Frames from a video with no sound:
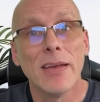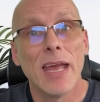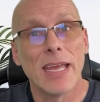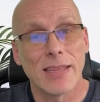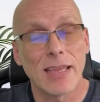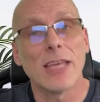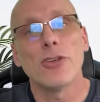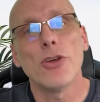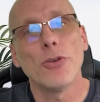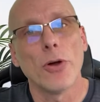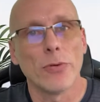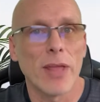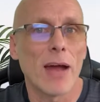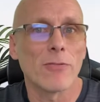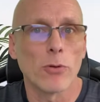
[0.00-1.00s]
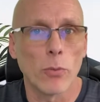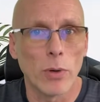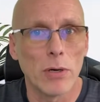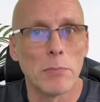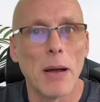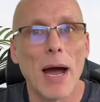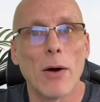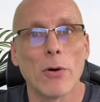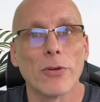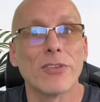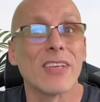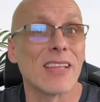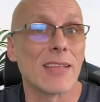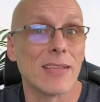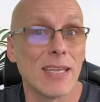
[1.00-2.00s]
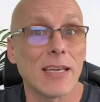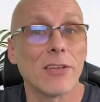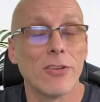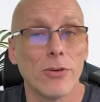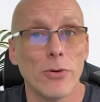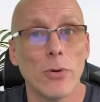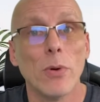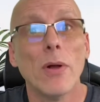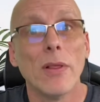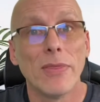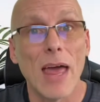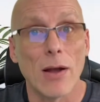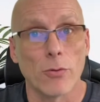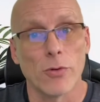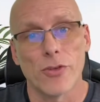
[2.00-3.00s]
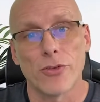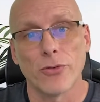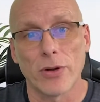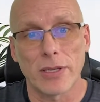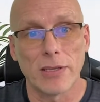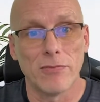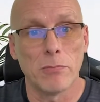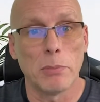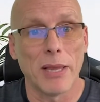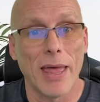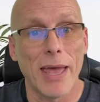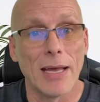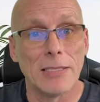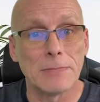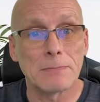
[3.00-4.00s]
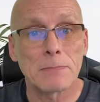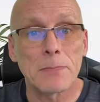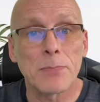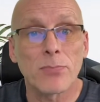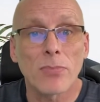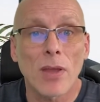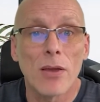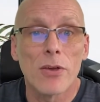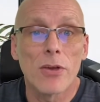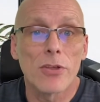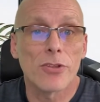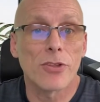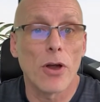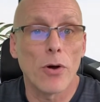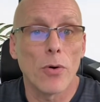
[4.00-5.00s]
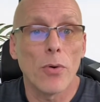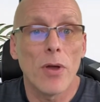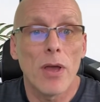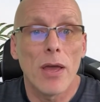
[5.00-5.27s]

It's that you don't have the willpower to stick to that restrictive plan. So